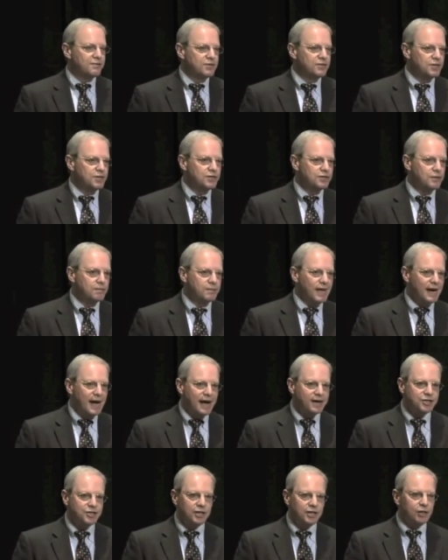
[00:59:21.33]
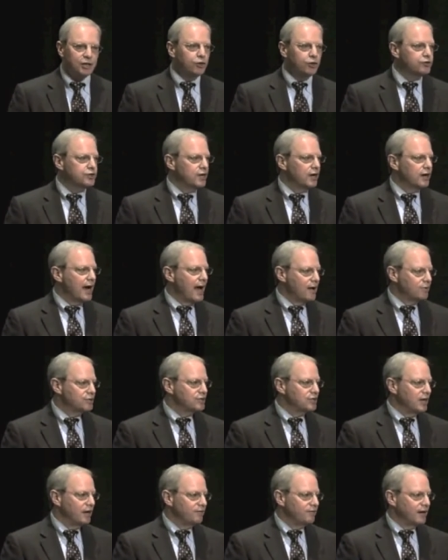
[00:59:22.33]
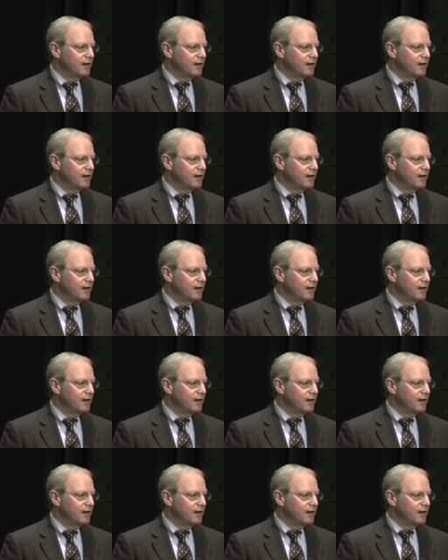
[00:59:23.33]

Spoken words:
system that actually includes our house staff.